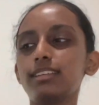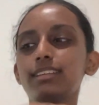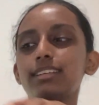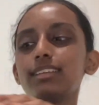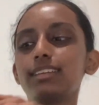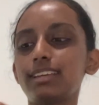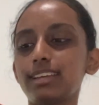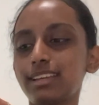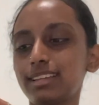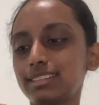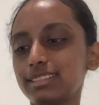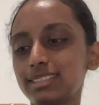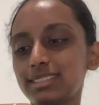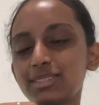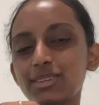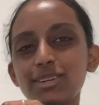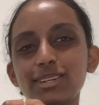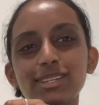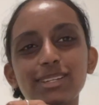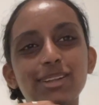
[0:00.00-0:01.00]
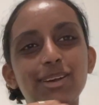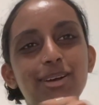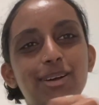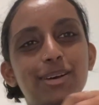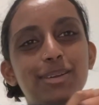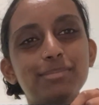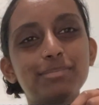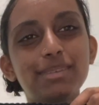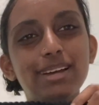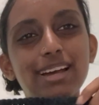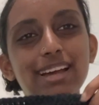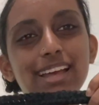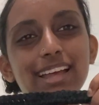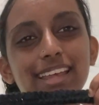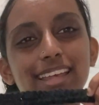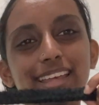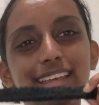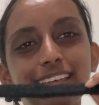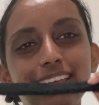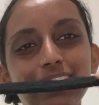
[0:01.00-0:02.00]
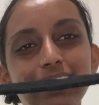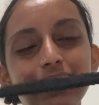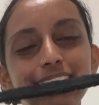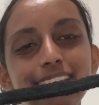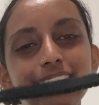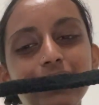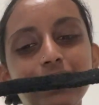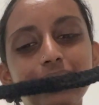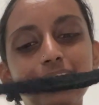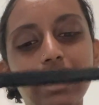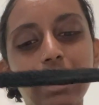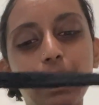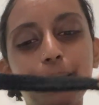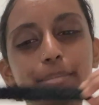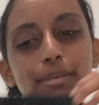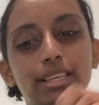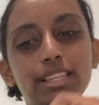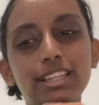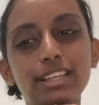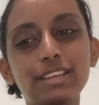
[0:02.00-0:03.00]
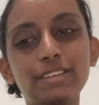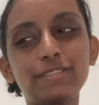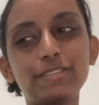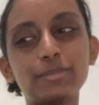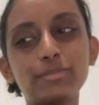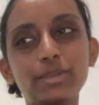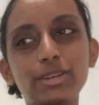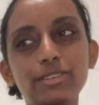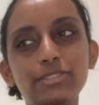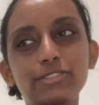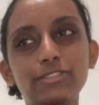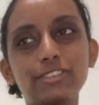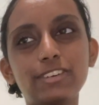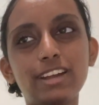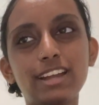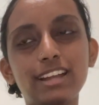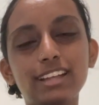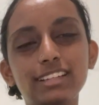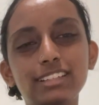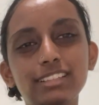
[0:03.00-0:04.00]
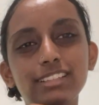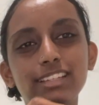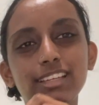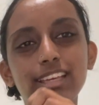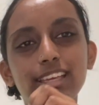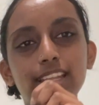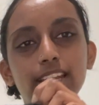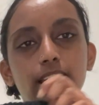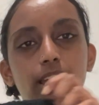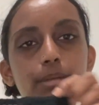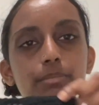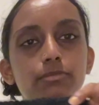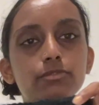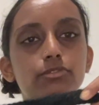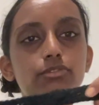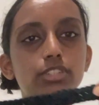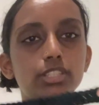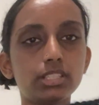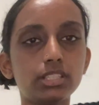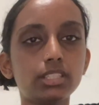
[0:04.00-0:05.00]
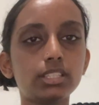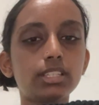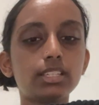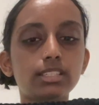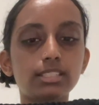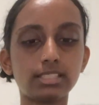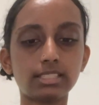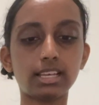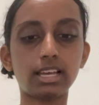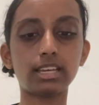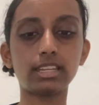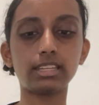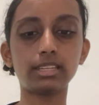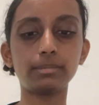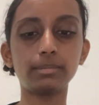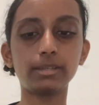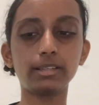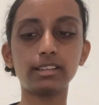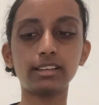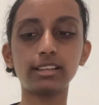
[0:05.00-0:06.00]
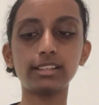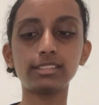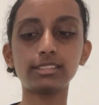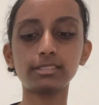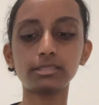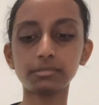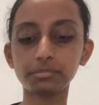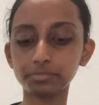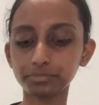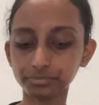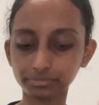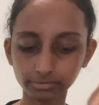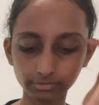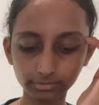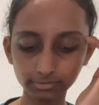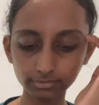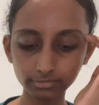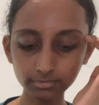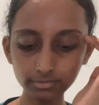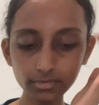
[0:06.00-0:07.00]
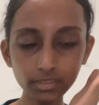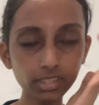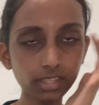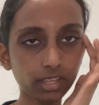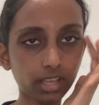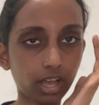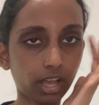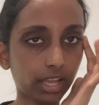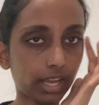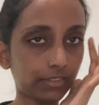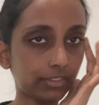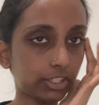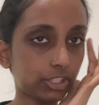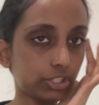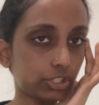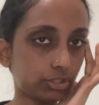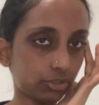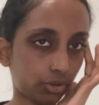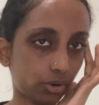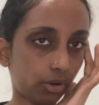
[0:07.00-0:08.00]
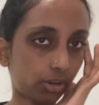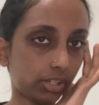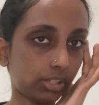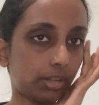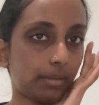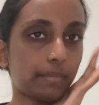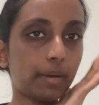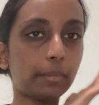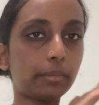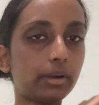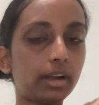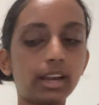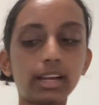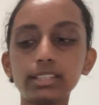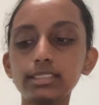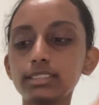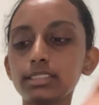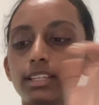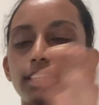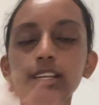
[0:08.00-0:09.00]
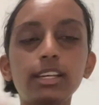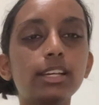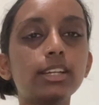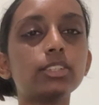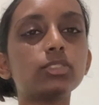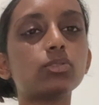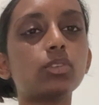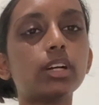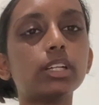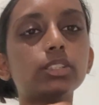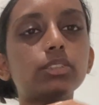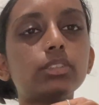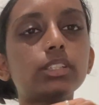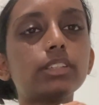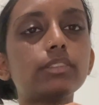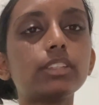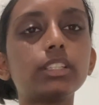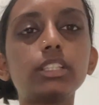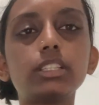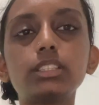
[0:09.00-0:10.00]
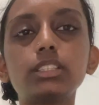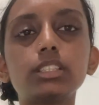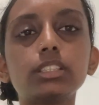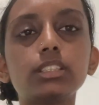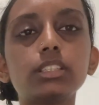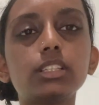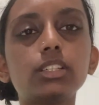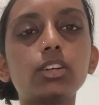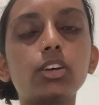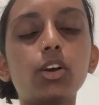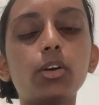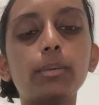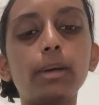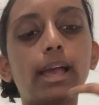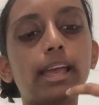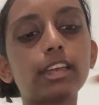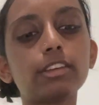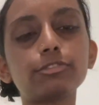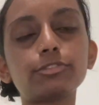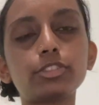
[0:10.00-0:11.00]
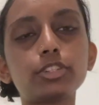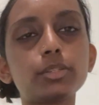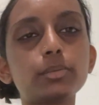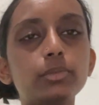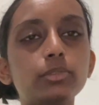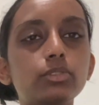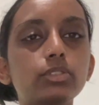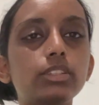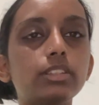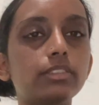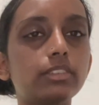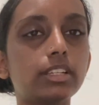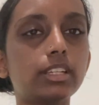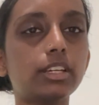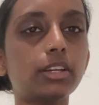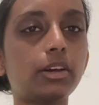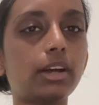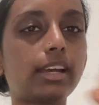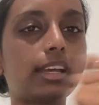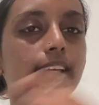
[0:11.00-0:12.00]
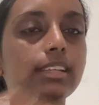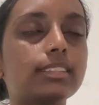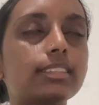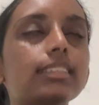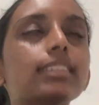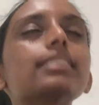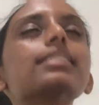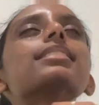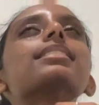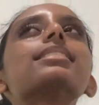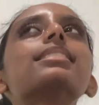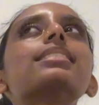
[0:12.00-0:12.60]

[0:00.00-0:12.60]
get started on my cat beanie for my friend. And I'm really excited because I have the tutorial memorized, so I don't even need to go back and forth between the video. I can just